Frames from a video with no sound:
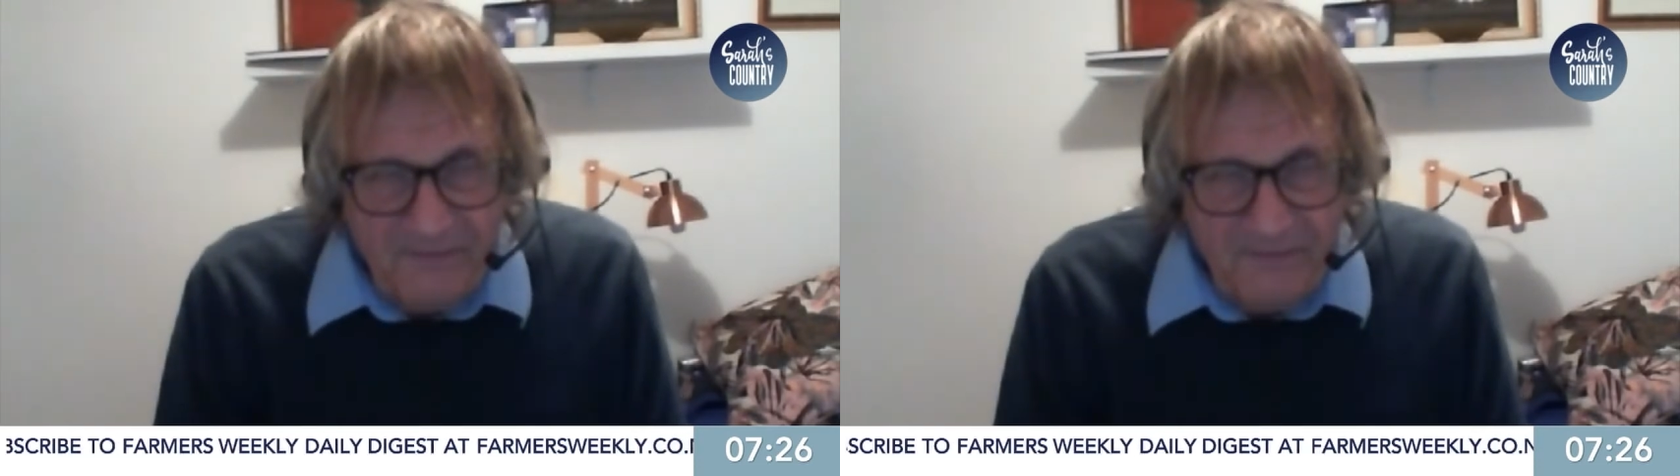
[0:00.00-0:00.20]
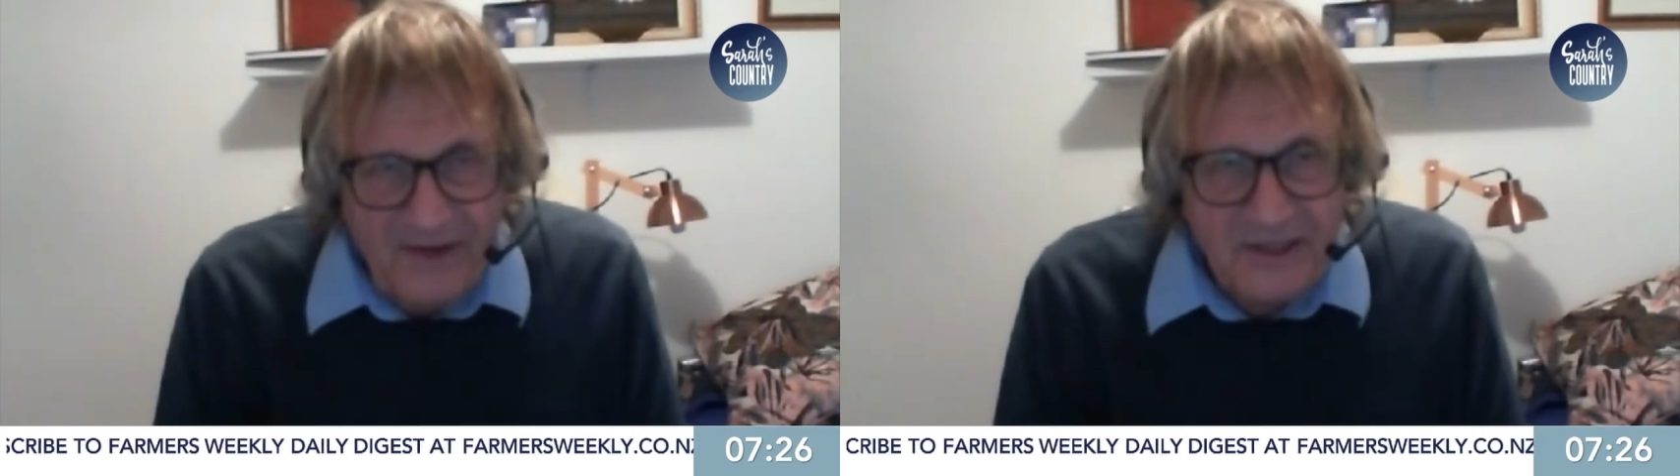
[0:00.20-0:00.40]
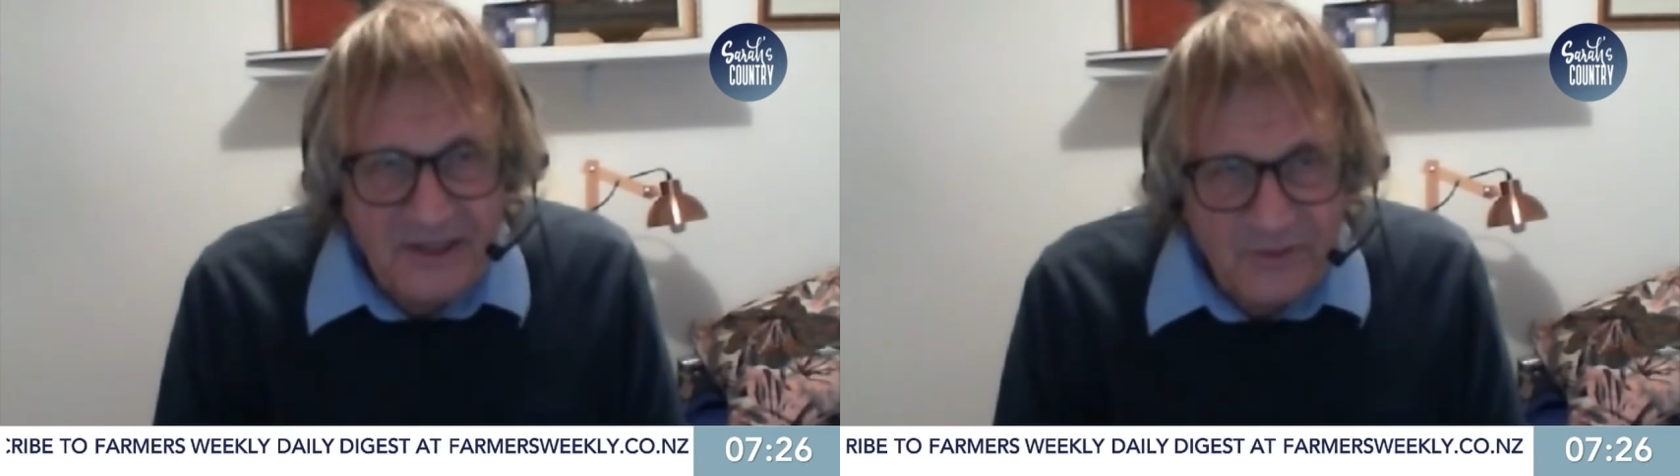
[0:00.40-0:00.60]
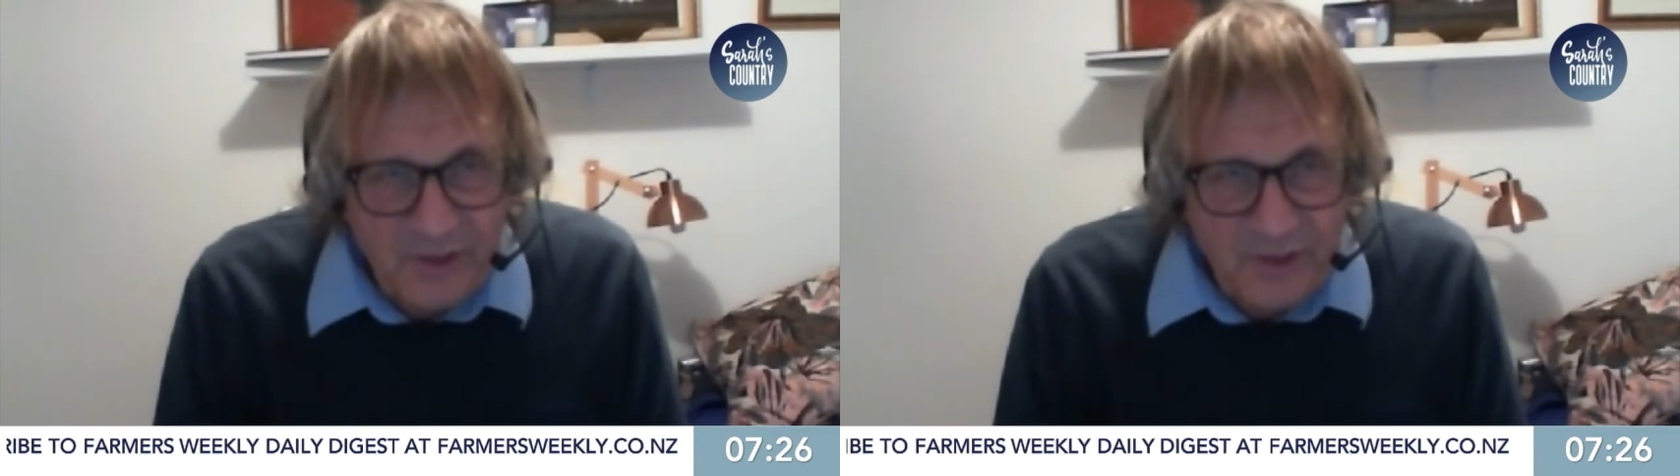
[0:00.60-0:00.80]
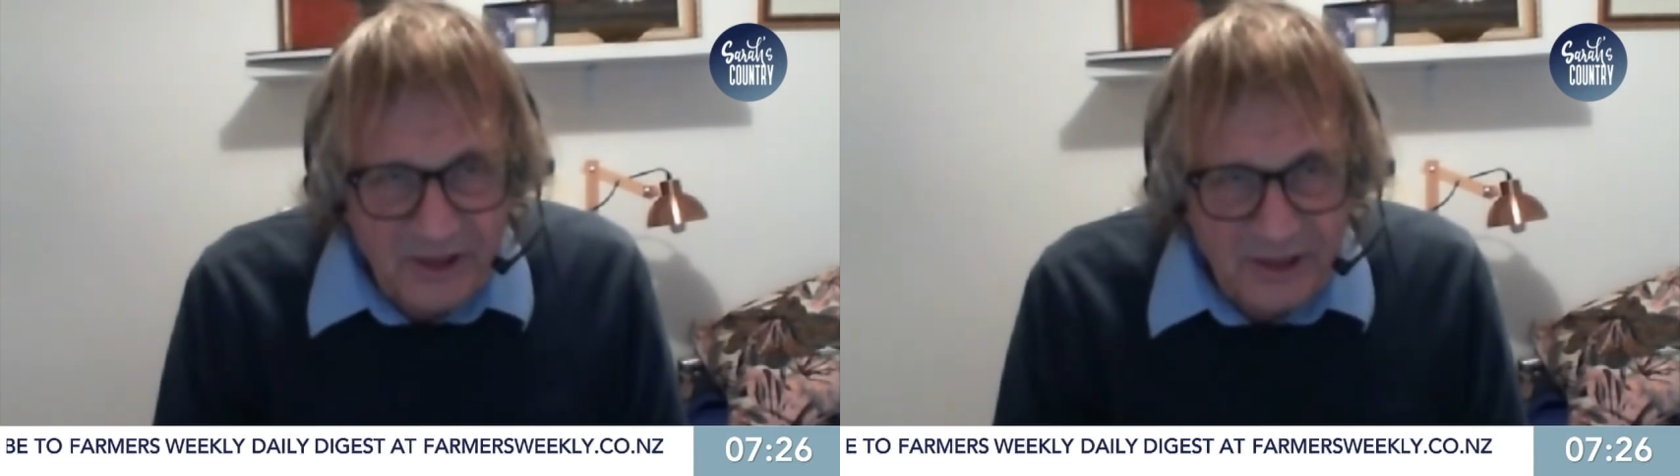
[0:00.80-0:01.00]

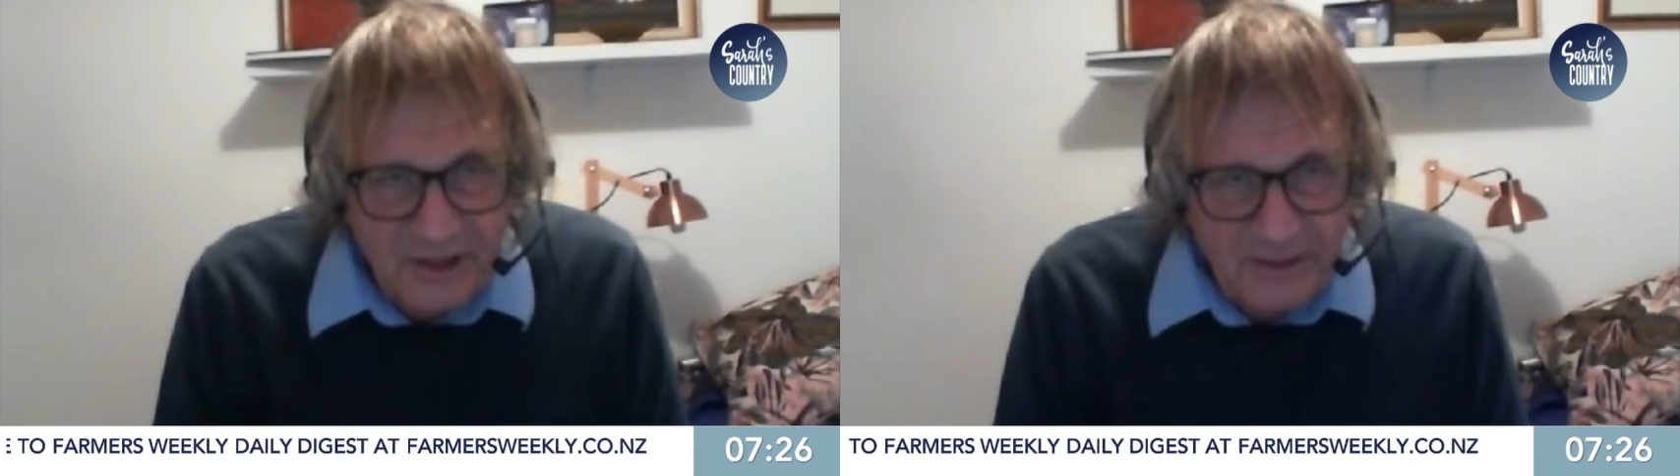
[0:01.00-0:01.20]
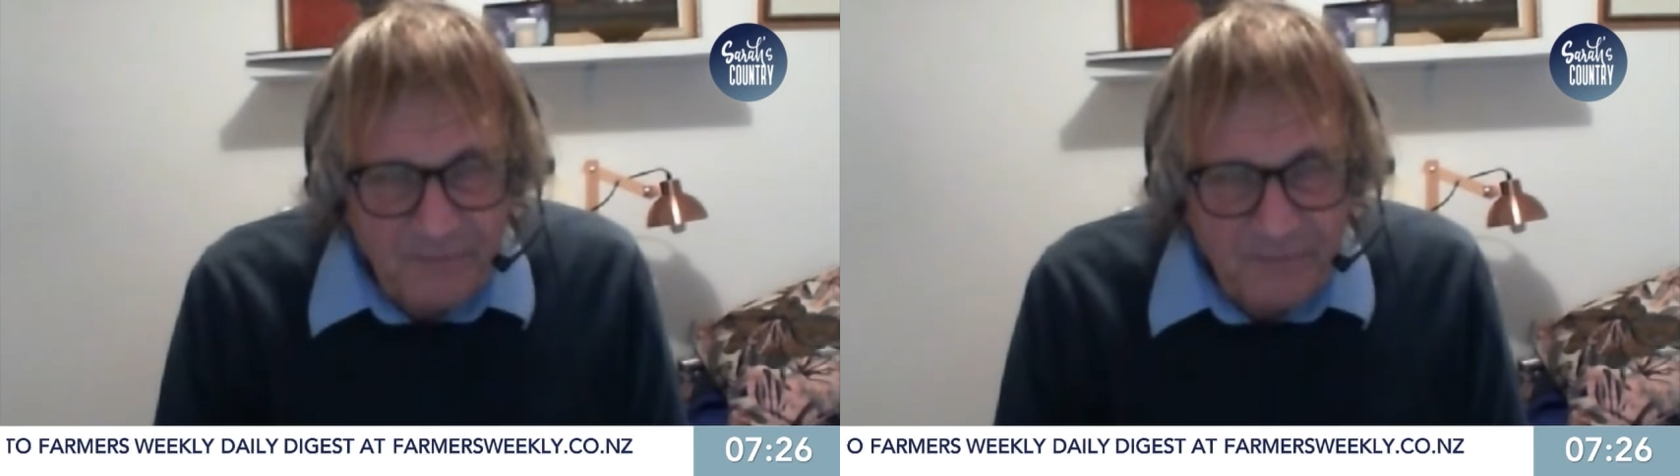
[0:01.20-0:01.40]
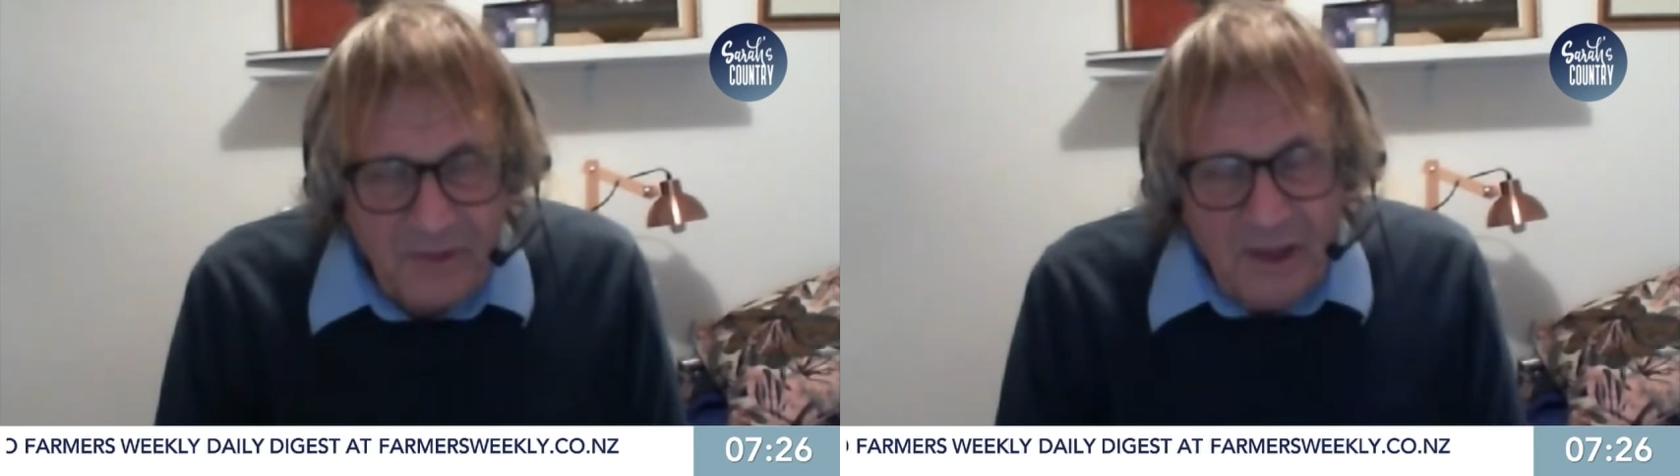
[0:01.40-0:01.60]
invasive species.